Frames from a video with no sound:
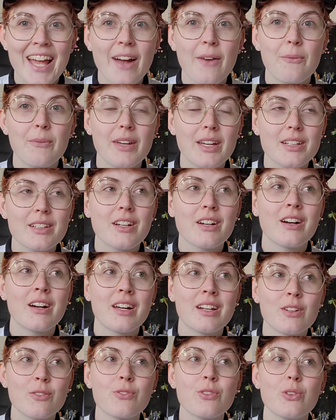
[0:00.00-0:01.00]
we had
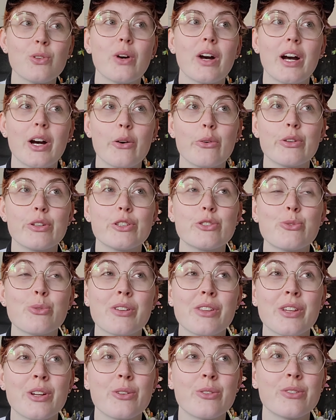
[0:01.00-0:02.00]
gone a few hours
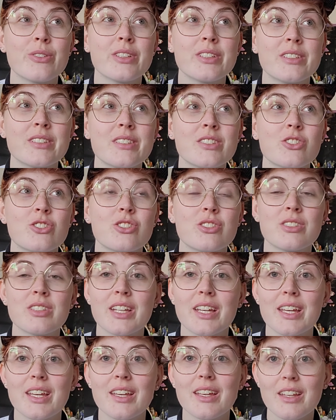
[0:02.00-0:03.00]
where there was just
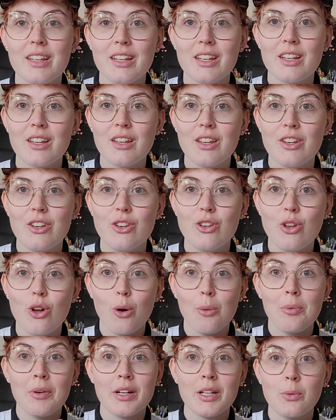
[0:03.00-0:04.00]
like
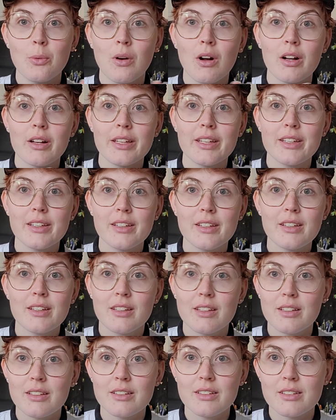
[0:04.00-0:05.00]
nobody walking
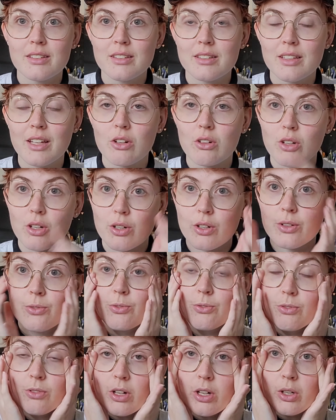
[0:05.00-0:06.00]
down our
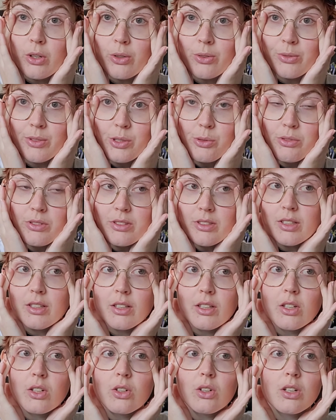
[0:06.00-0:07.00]
row, which was a
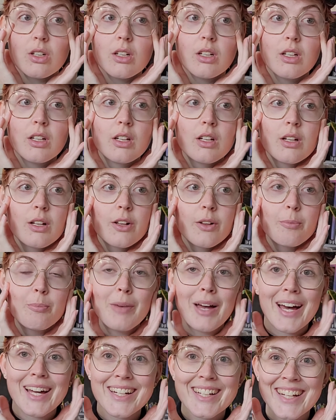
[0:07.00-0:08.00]
little
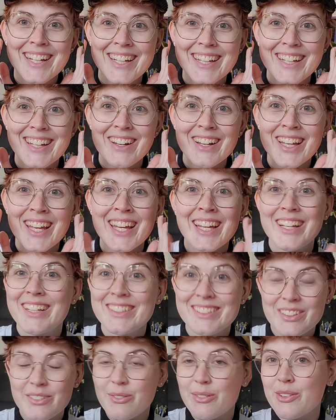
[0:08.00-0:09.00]
maddening
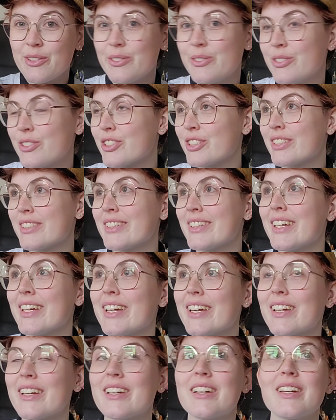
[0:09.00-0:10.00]
because it was just
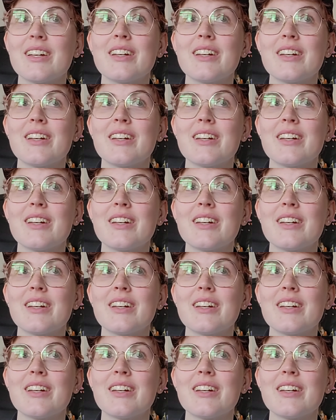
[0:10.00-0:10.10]
like